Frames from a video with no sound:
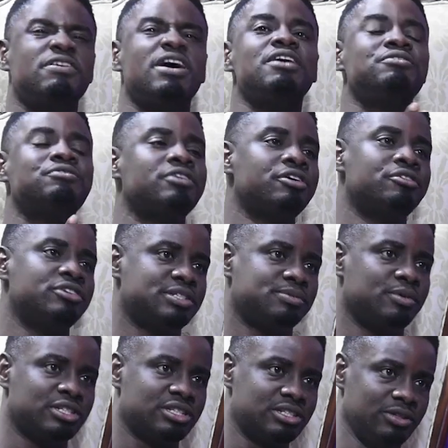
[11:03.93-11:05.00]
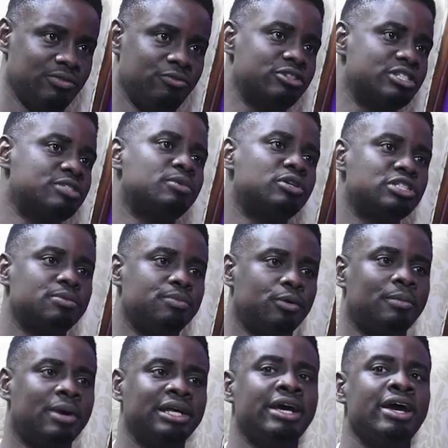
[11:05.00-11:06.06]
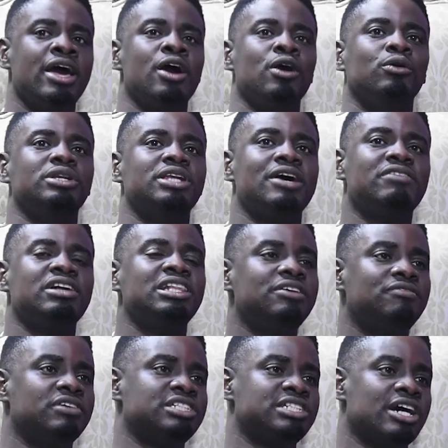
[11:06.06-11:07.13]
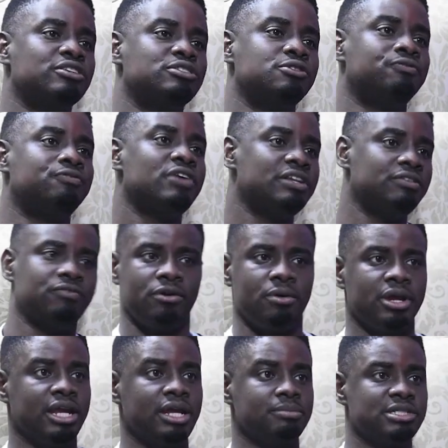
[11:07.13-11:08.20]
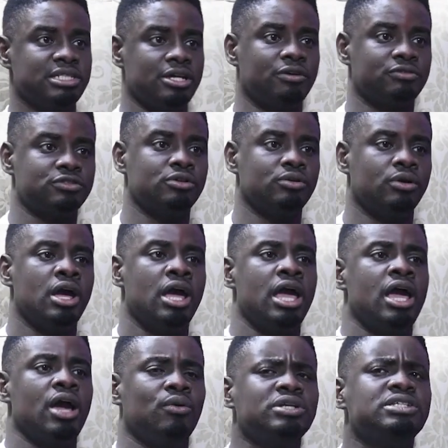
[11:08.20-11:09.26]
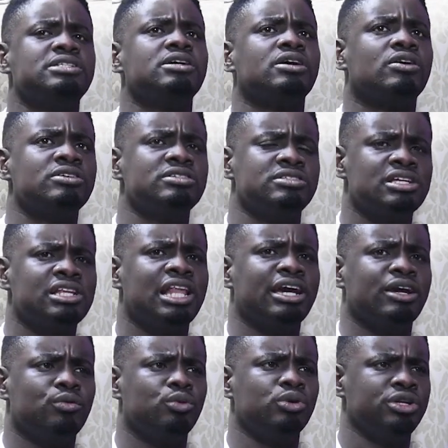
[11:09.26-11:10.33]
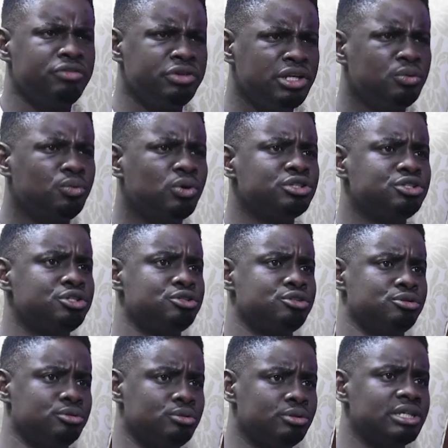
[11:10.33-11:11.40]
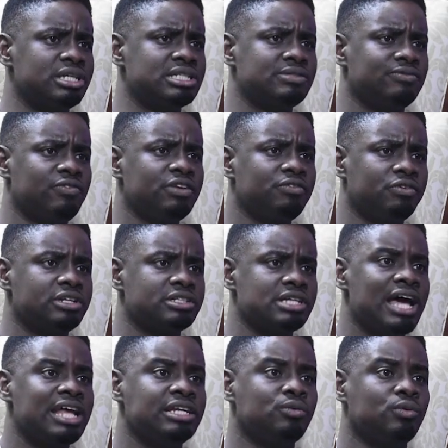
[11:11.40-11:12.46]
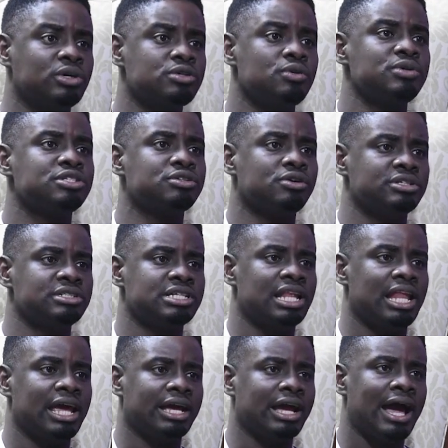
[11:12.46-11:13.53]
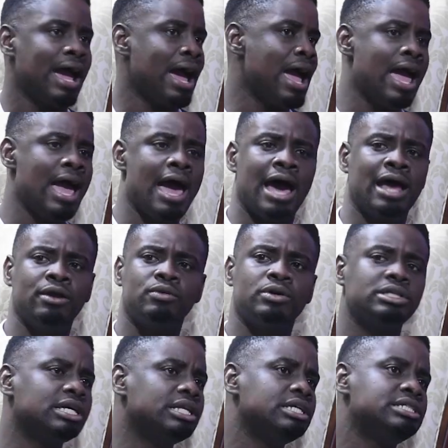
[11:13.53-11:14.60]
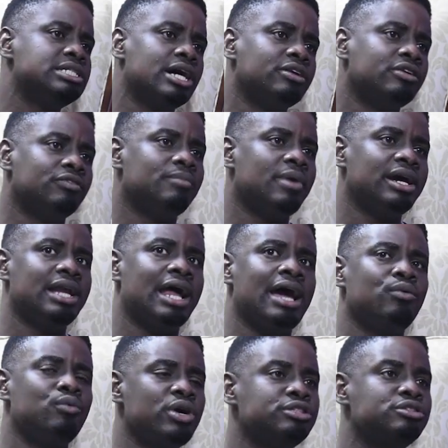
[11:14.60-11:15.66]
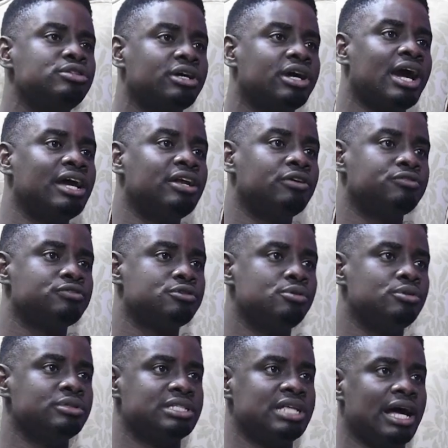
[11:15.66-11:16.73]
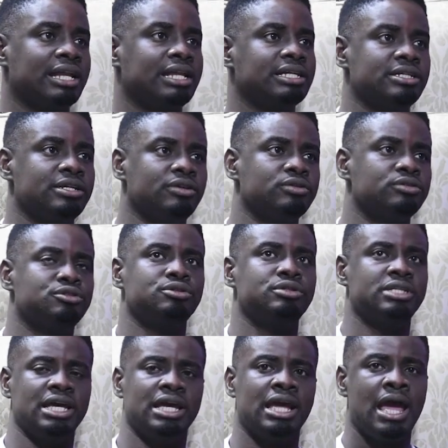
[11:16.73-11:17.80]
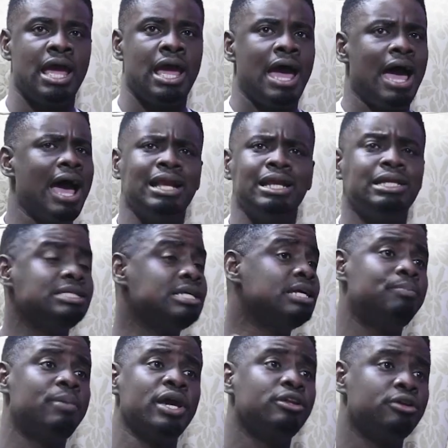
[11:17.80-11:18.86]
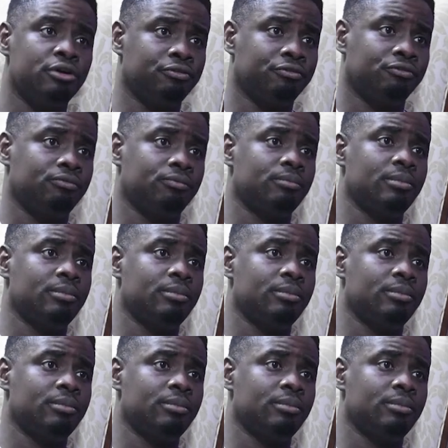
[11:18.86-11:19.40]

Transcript: very very respo- mm-hmm. responsible man. He would never leave a child to fend for himself. So it was the concern like, would they really want you to do this? Parent first. And it was always concern like, I, ah, I don't want any child of mine. I went to the kind of schools that, you know, today, and it, it paid off.